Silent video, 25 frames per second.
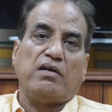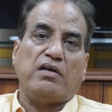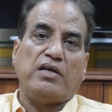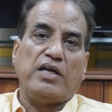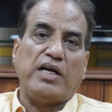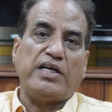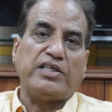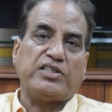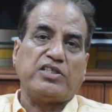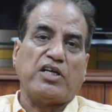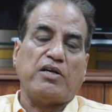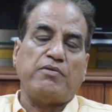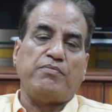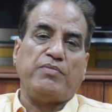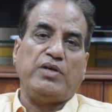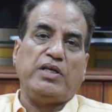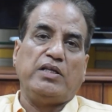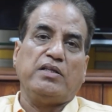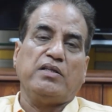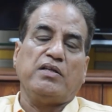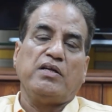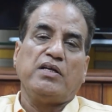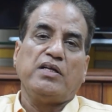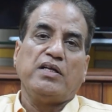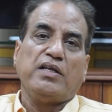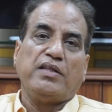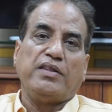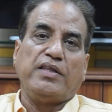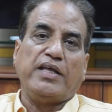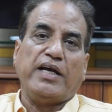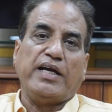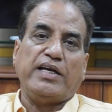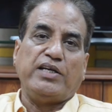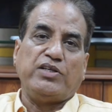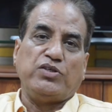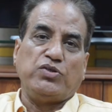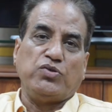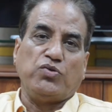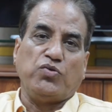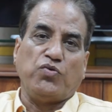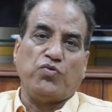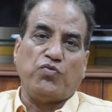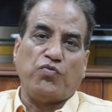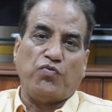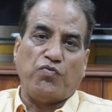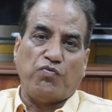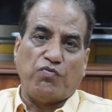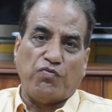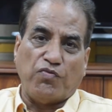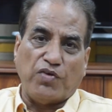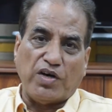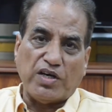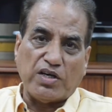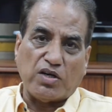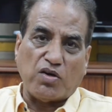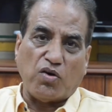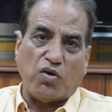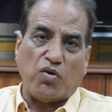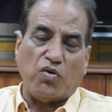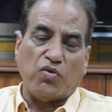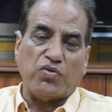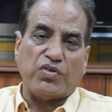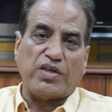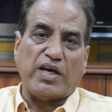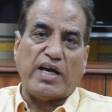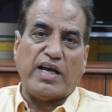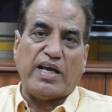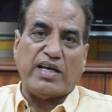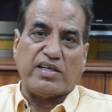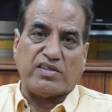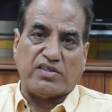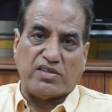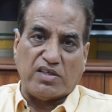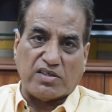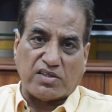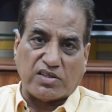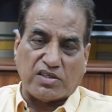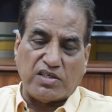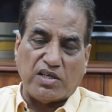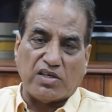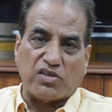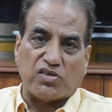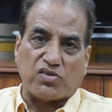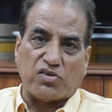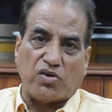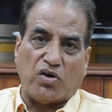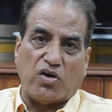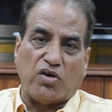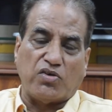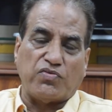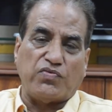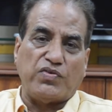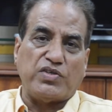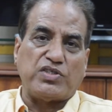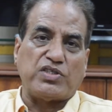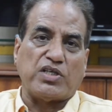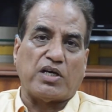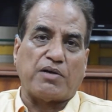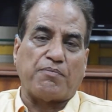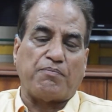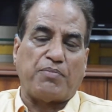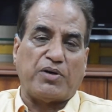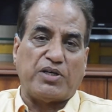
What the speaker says: Lateral means that you work on the existing laws which are